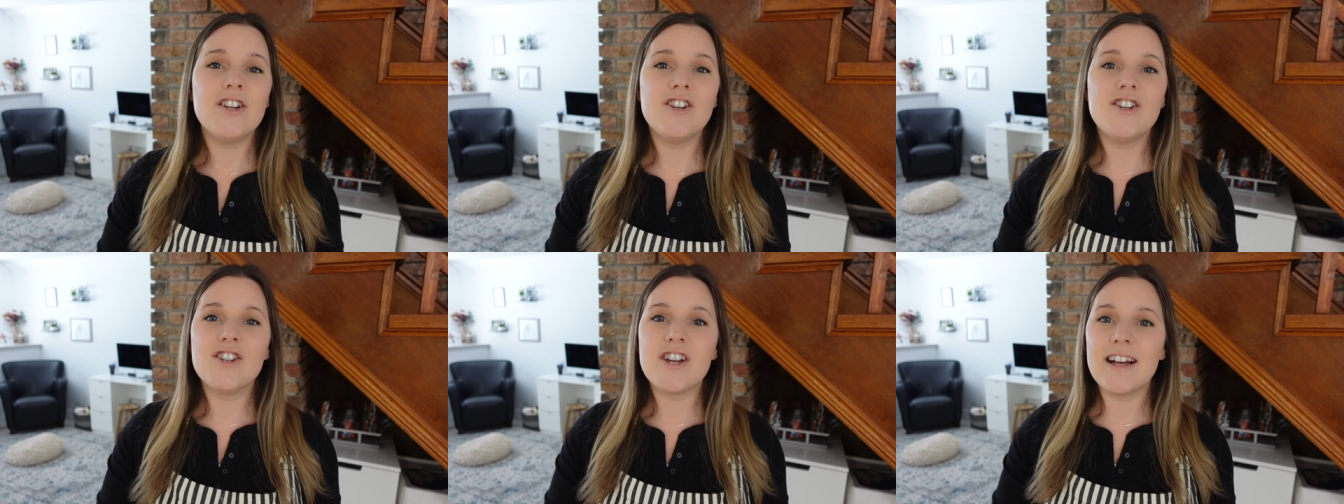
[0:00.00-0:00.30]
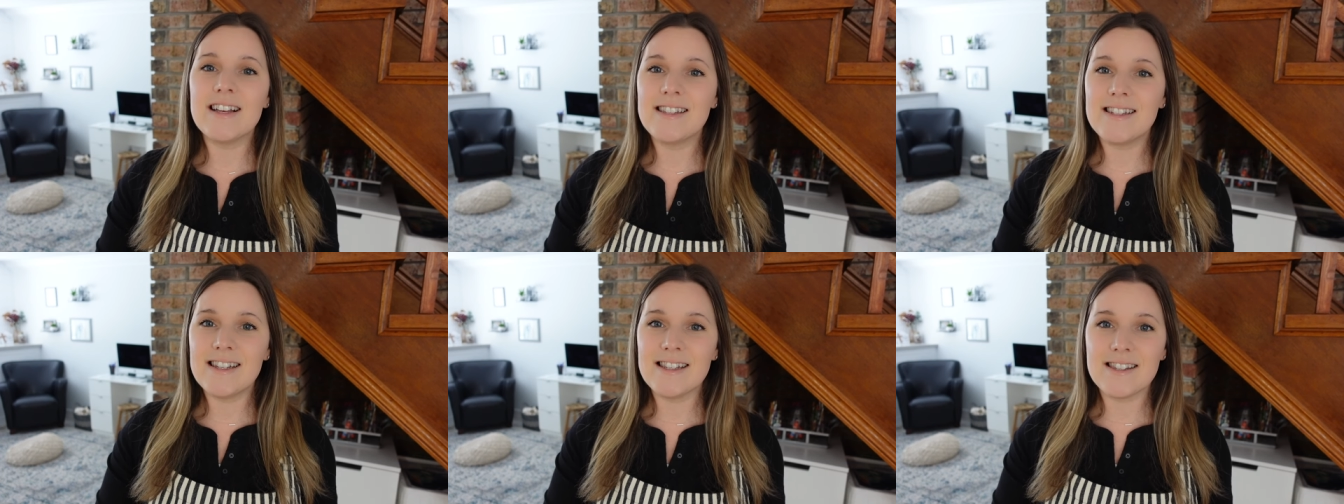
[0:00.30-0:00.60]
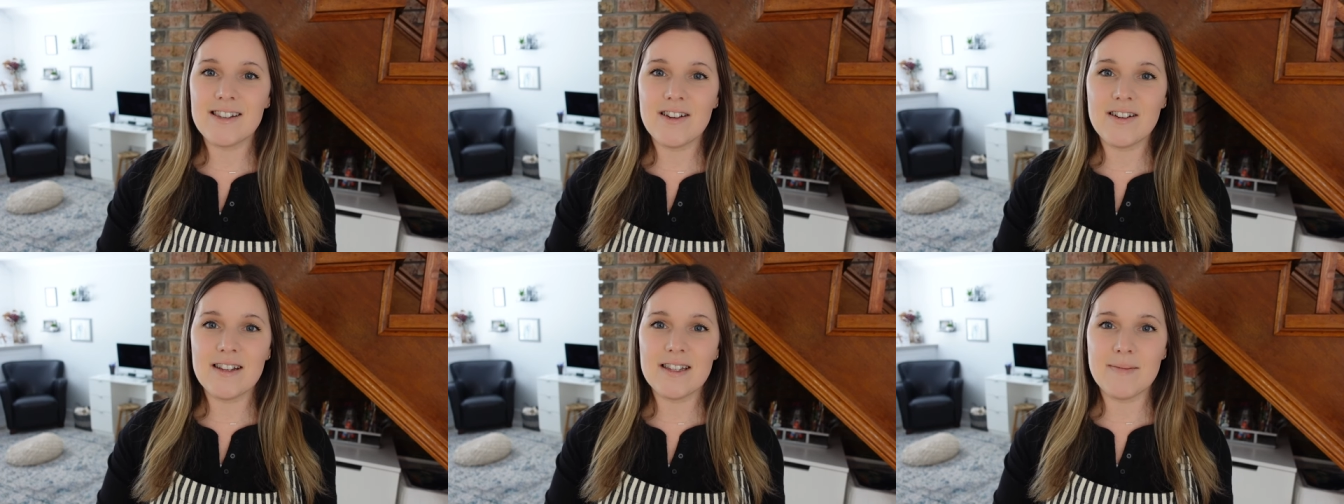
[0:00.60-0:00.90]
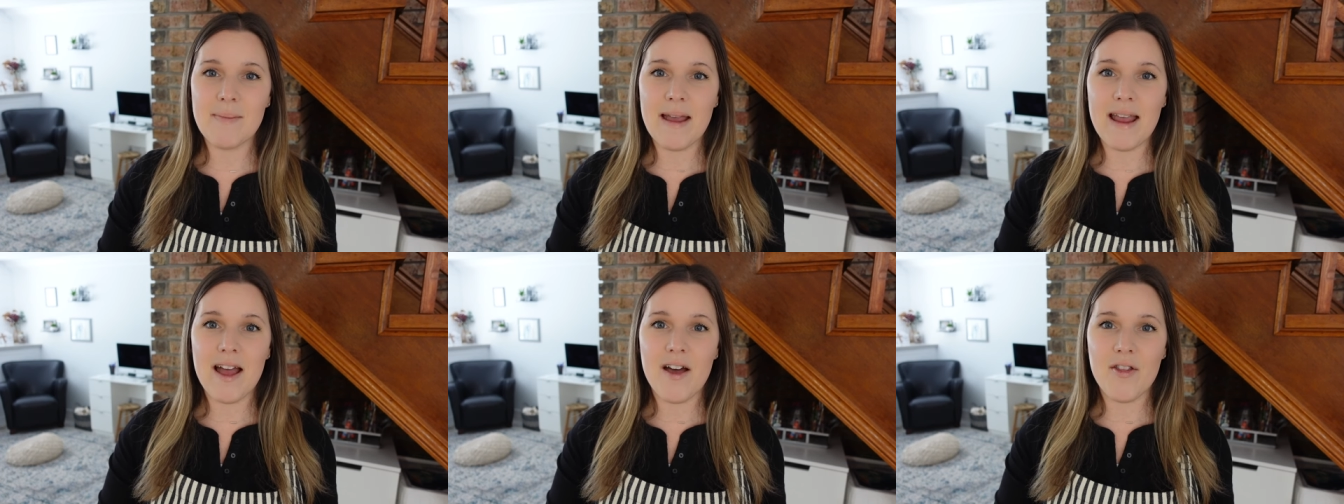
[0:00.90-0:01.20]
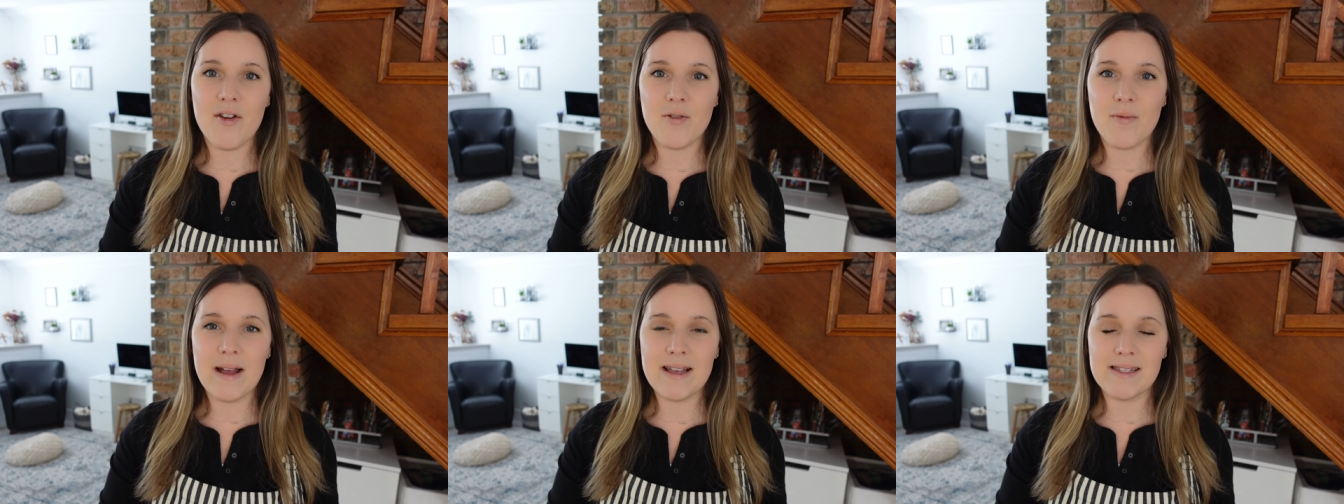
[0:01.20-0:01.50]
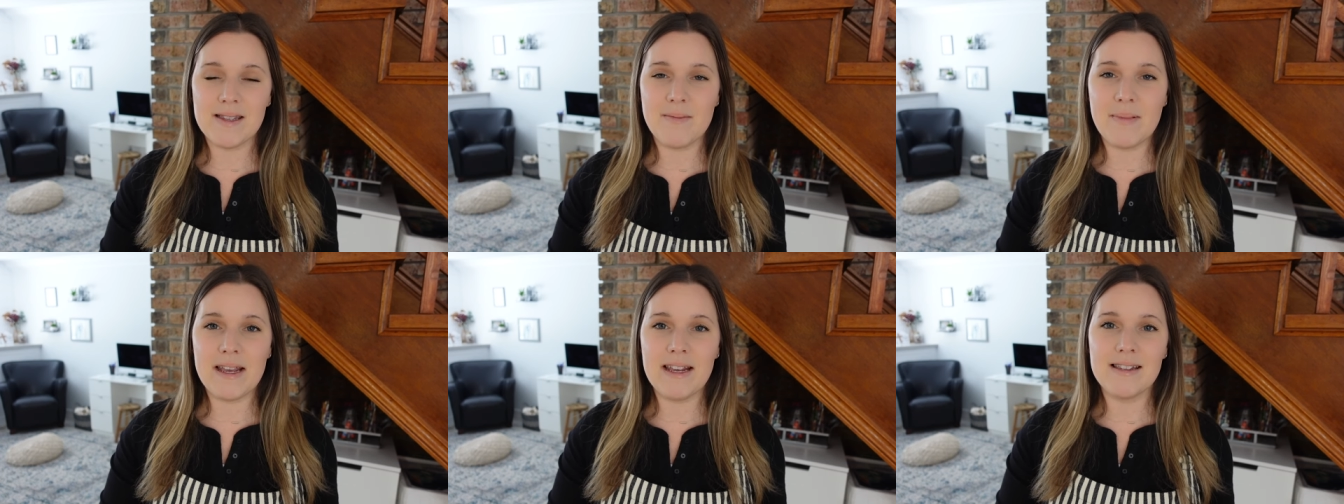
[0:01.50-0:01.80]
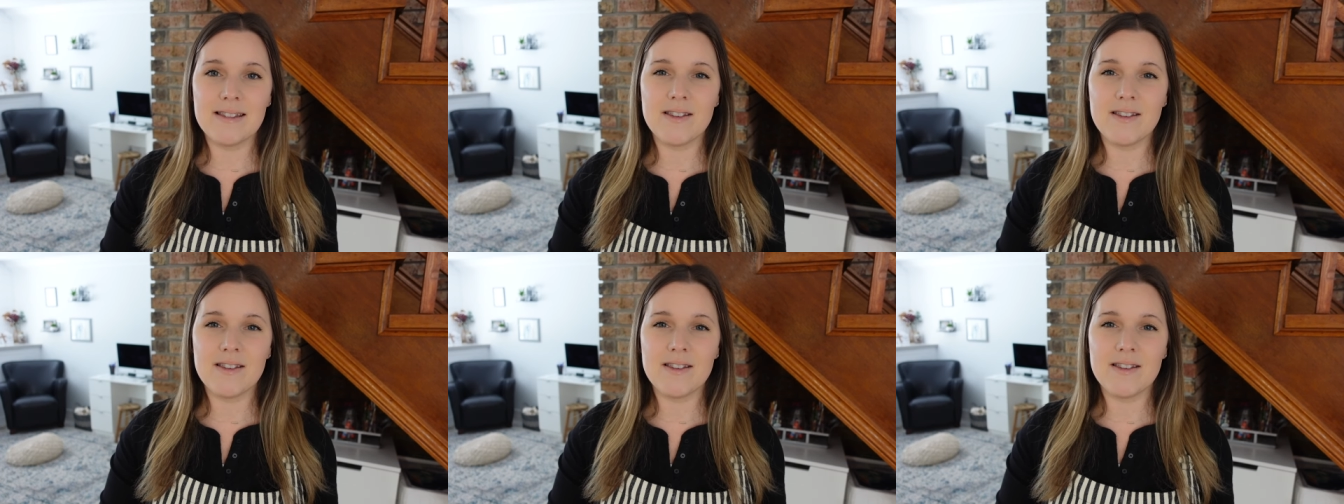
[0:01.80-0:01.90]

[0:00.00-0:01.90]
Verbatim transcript: just as good as my other recipe.